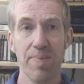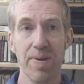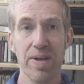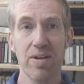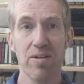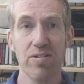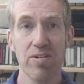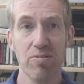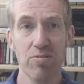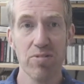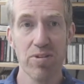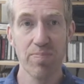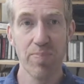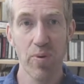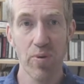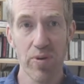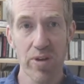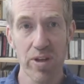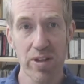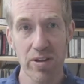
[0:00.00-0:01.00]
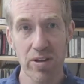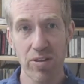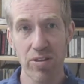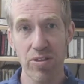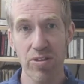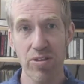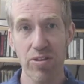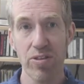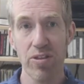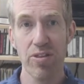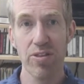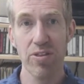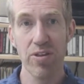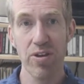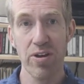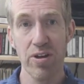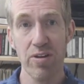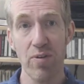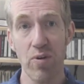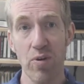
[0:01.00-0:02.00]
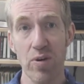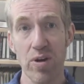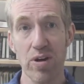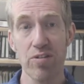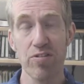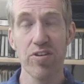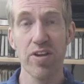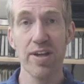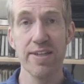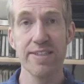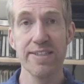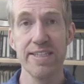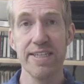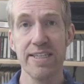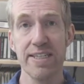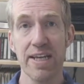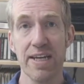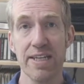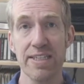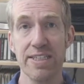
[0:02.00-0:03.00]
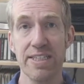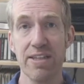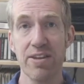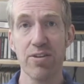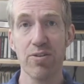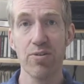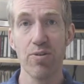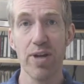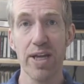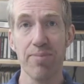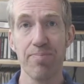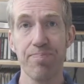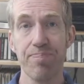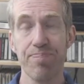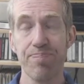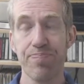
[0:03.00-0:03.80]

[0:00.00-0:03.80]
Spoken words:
because he was born in the 3rd of August 1993